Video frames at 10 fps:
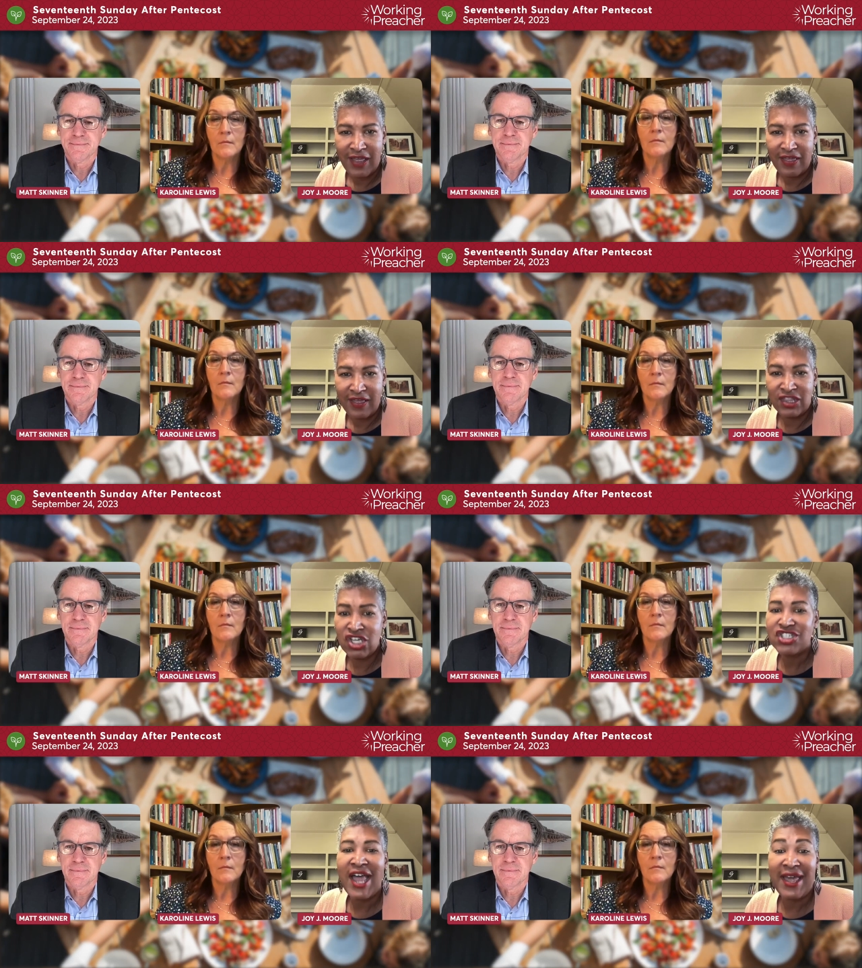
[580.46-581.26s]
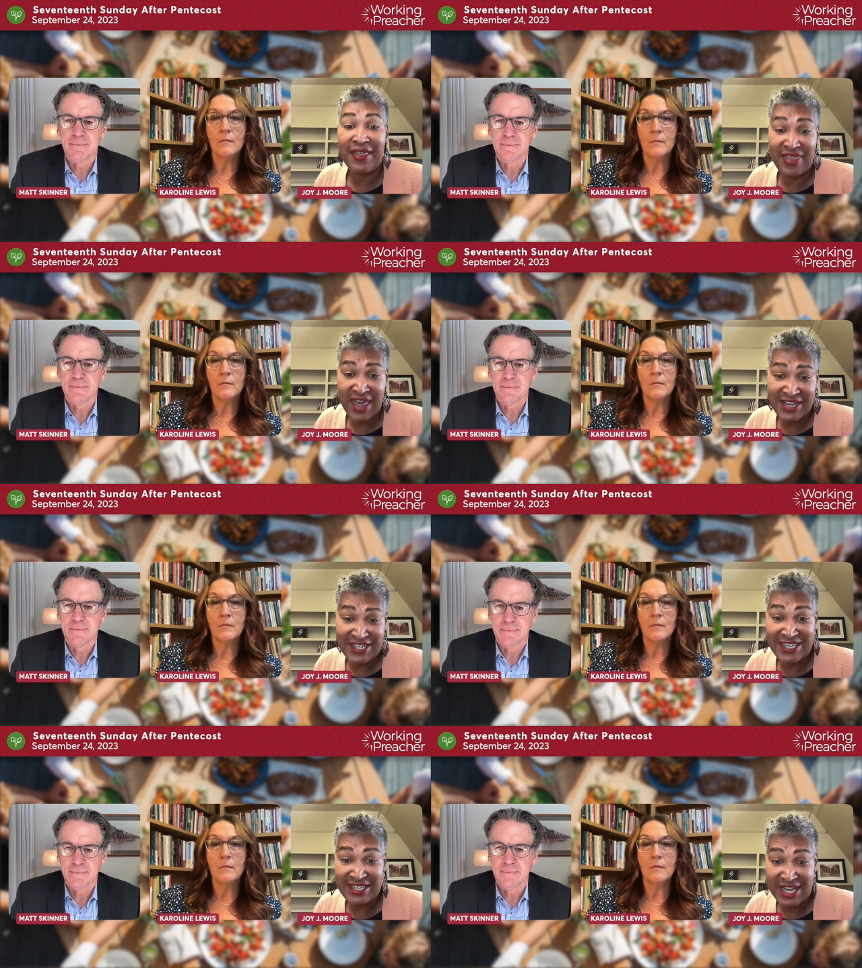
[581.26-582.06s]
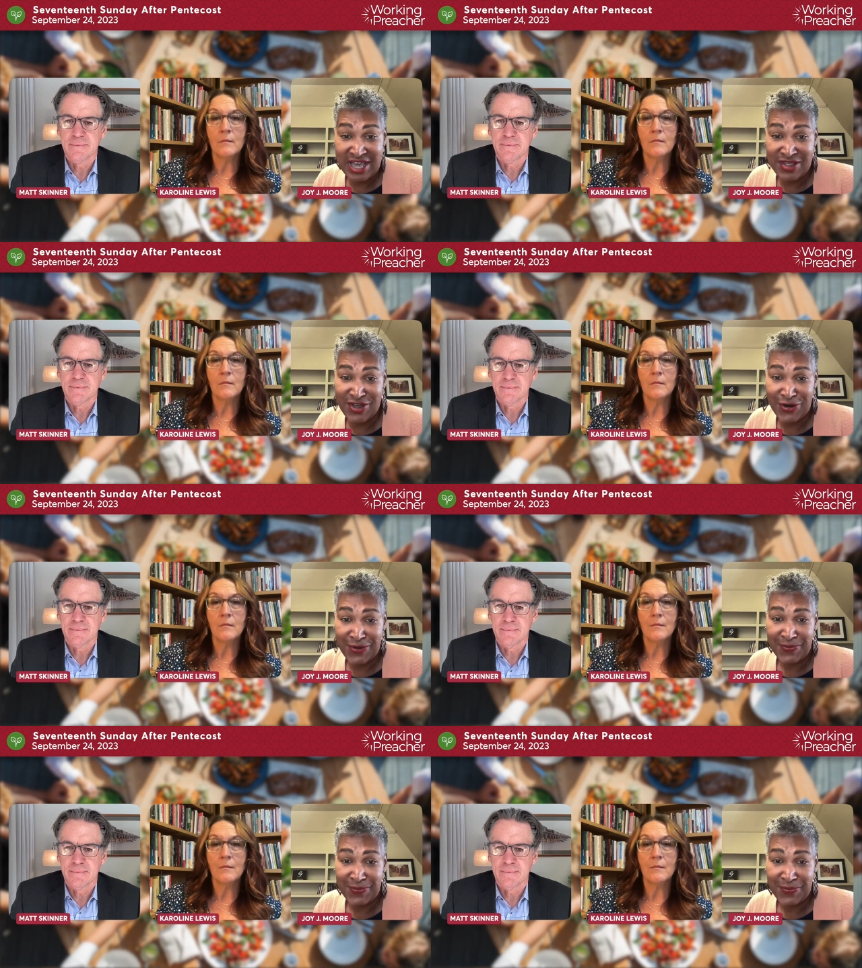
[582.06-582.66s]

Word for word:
Speaker 1: looks like they didn't either.